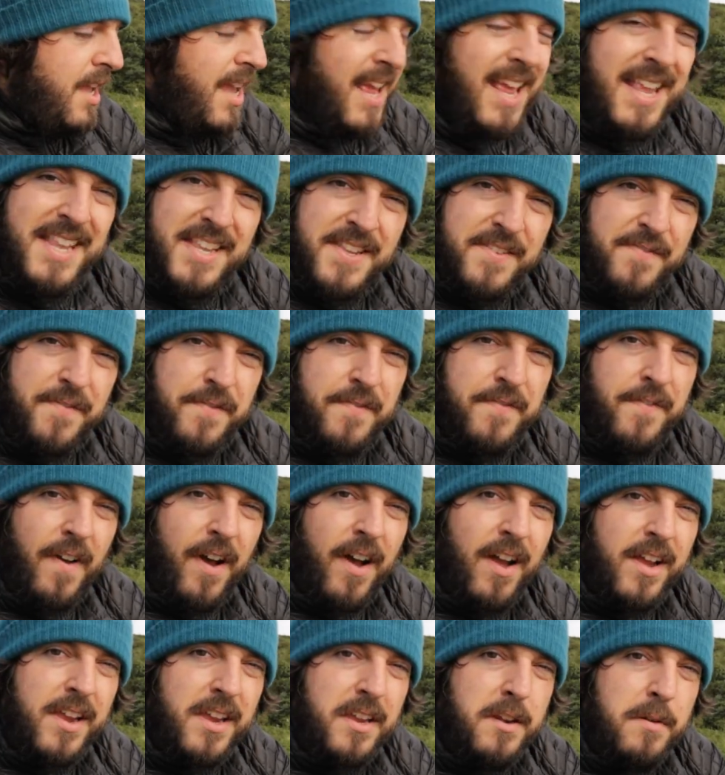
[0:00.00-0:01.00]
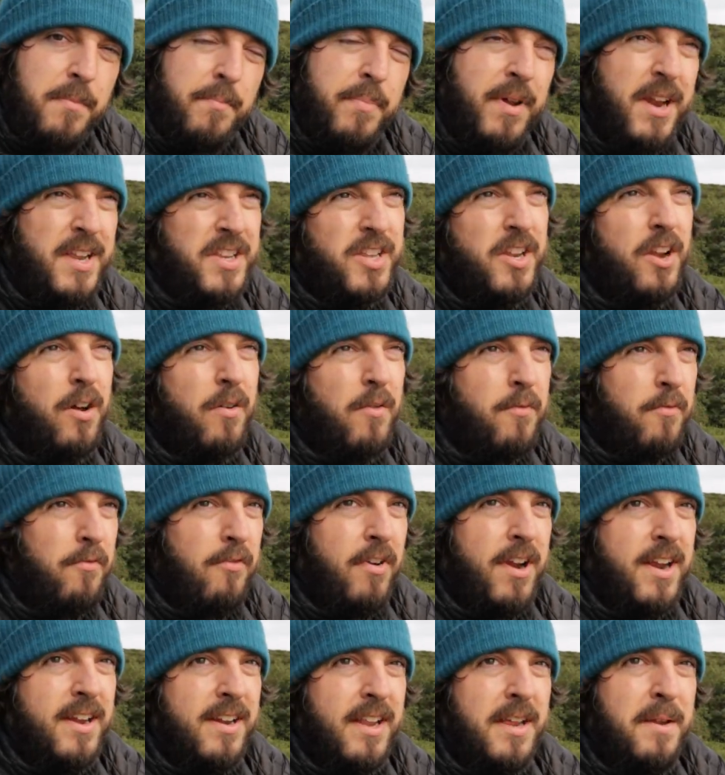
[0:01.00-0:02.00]
is fine, but it's not
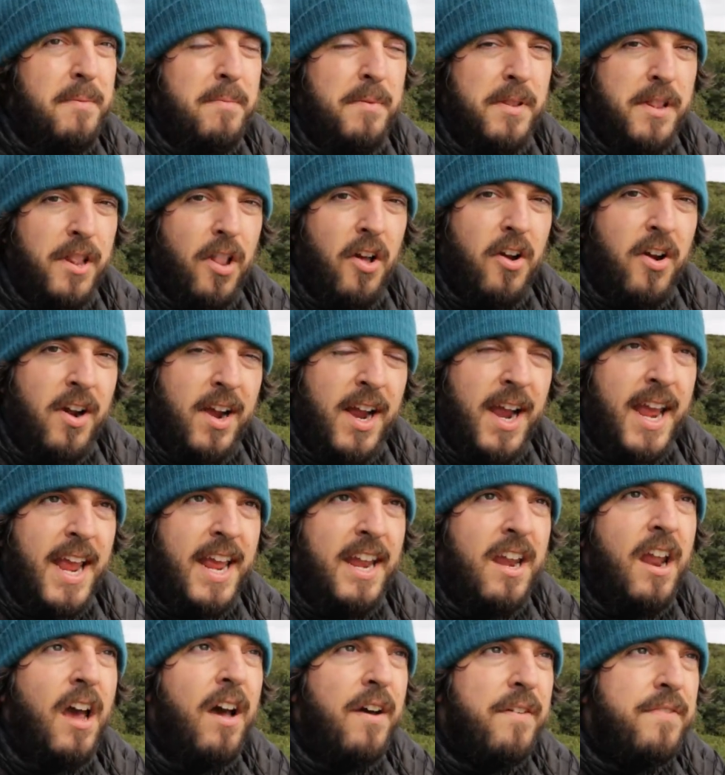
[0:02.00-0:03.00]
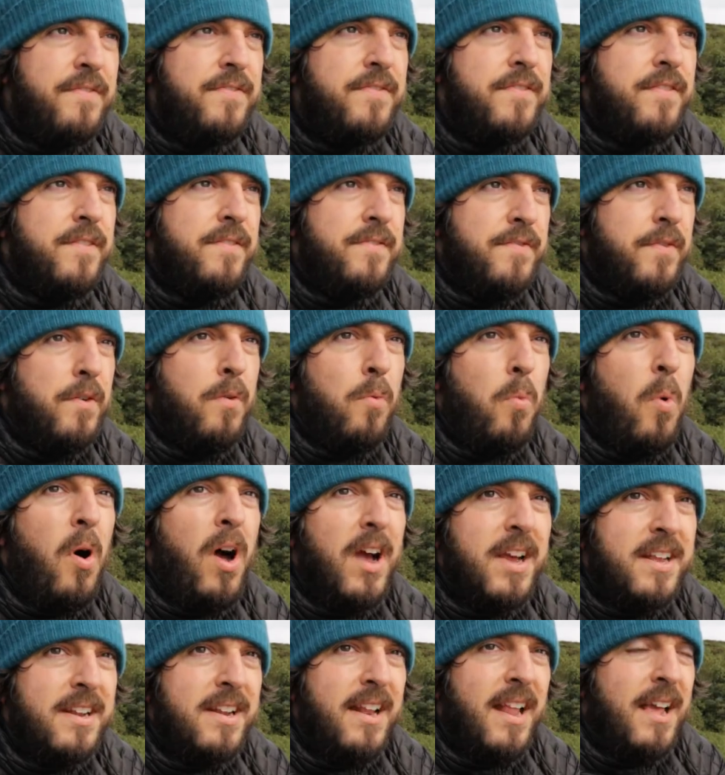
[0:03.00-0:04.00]
really long enough for
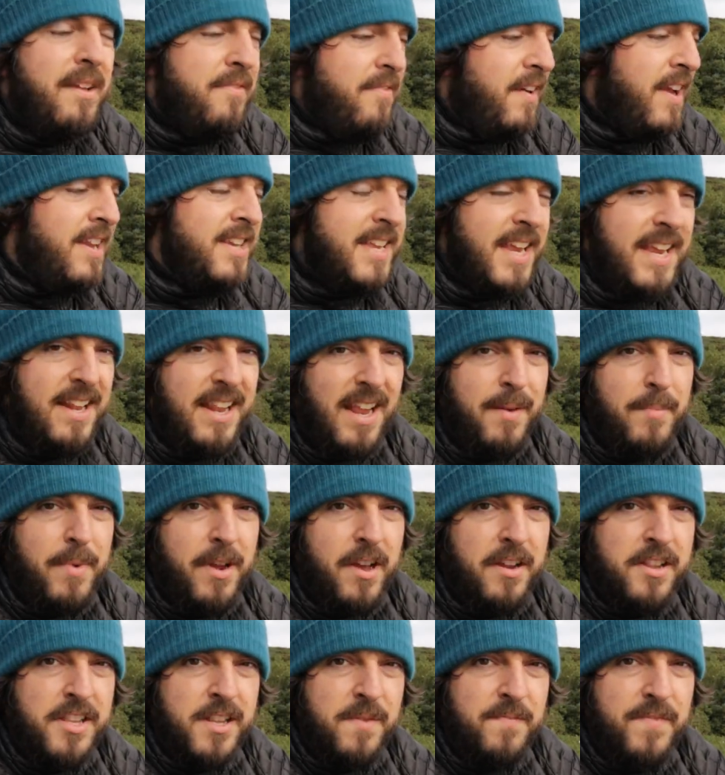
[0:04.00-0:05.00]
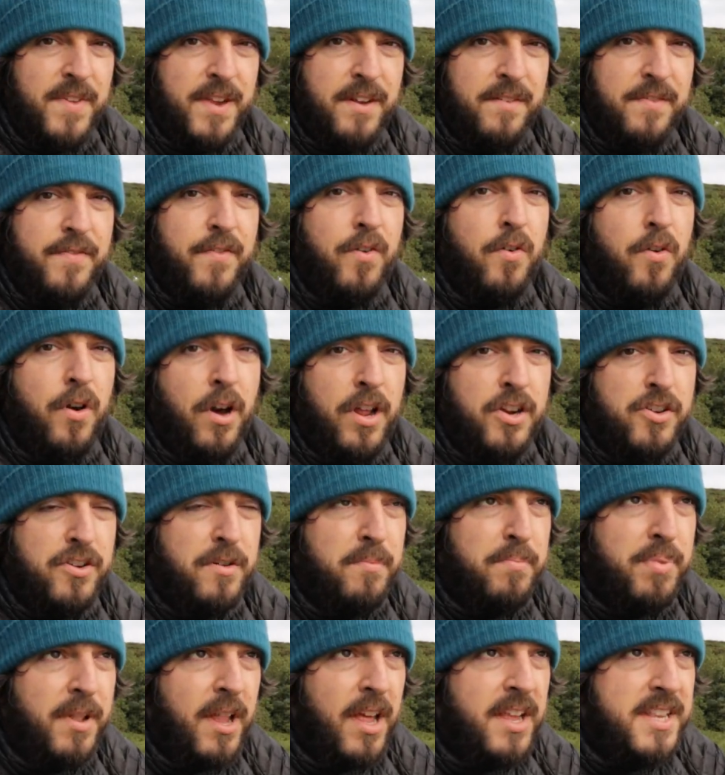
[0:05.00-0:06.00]
wildlife. Ideally, I'd be on something
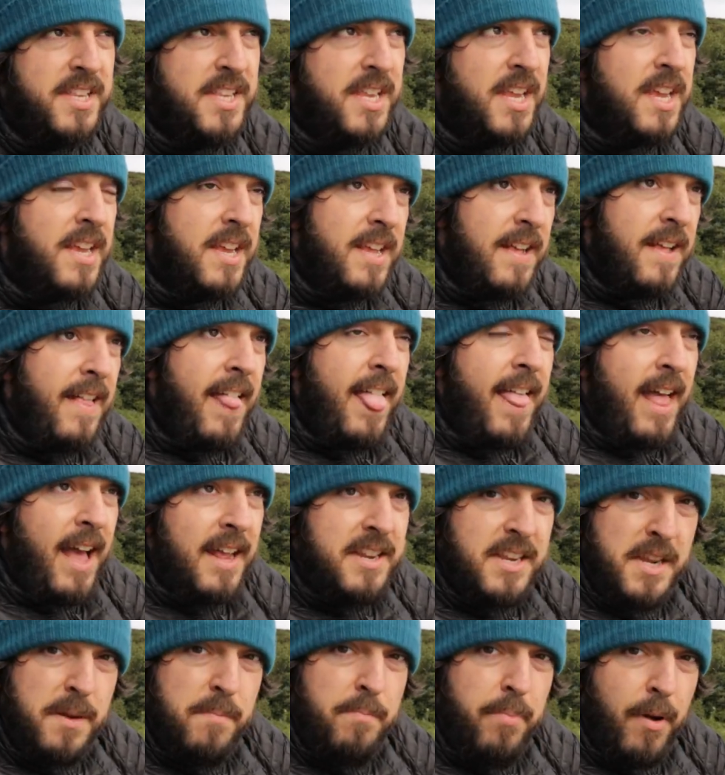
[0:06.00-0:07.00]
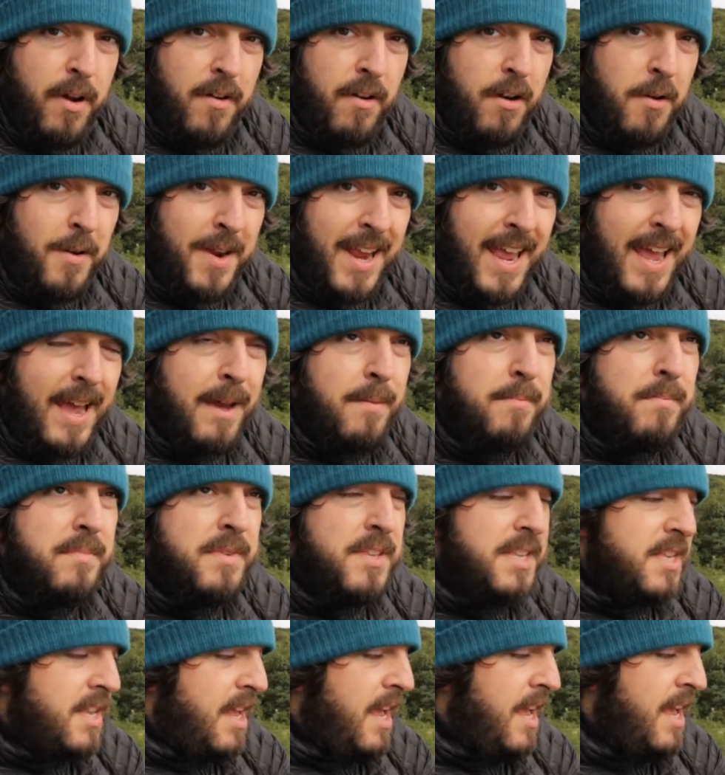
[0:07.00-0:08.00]
400 plus, I did borrow
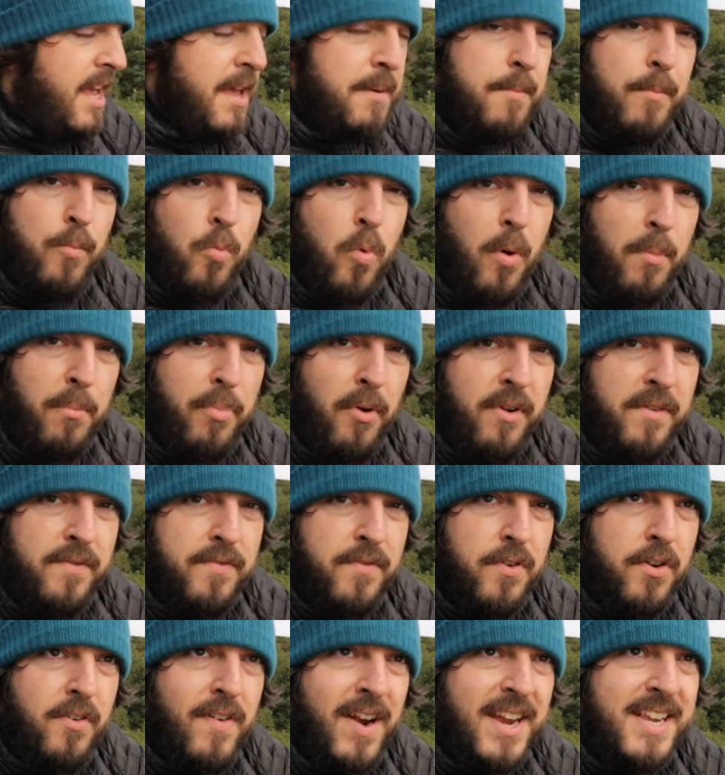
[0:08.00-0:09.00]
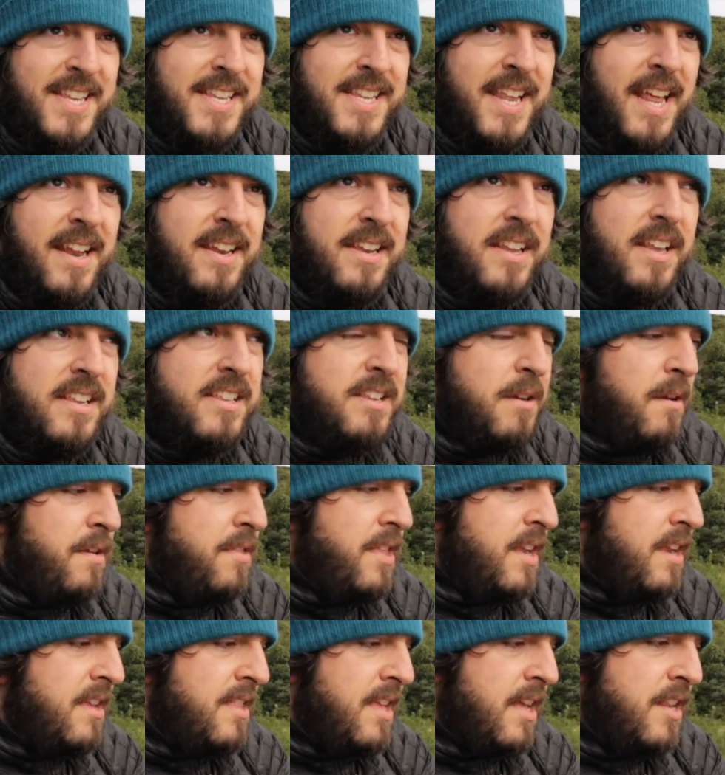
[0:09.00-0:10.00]
Cam's um, 1.4 extender, so I
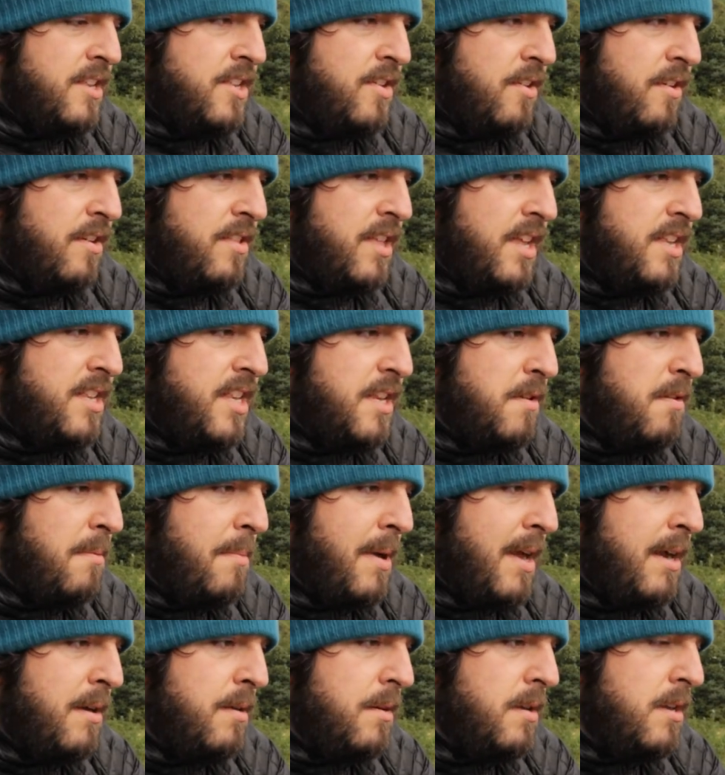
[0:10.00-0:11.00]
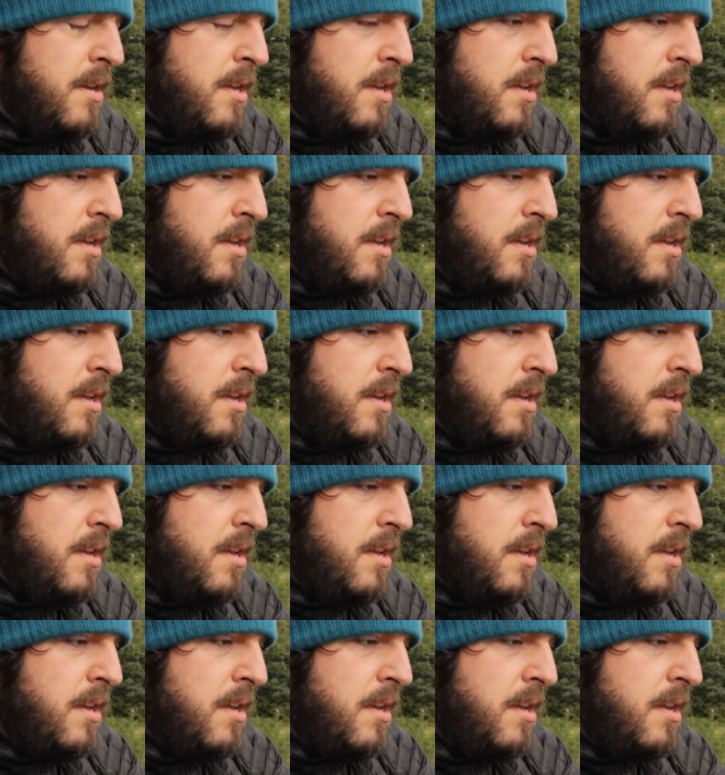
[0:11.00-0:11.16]
think that took this to about,